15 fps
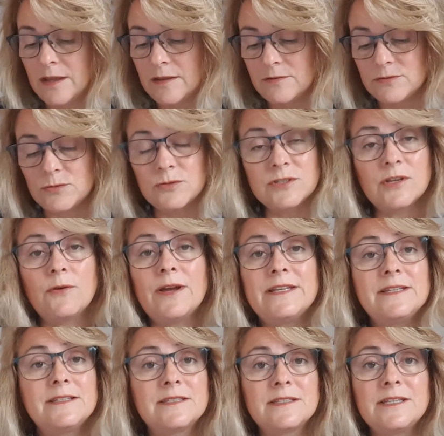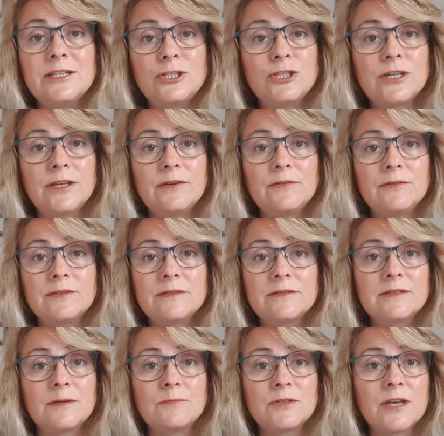There's also, I did stitching
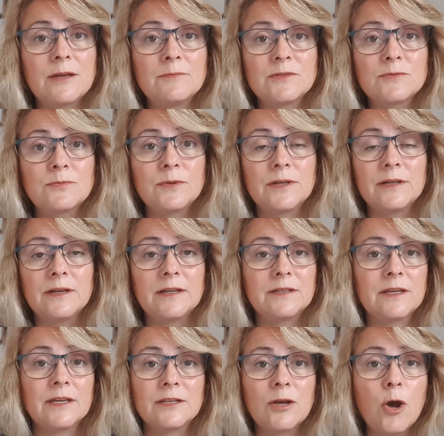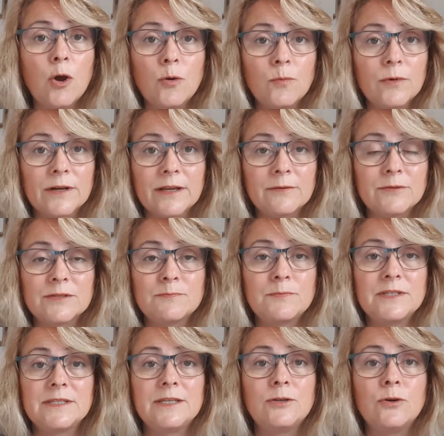sometimes at home when I was
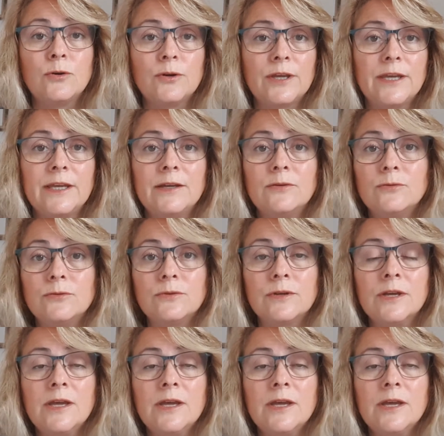busy cooking or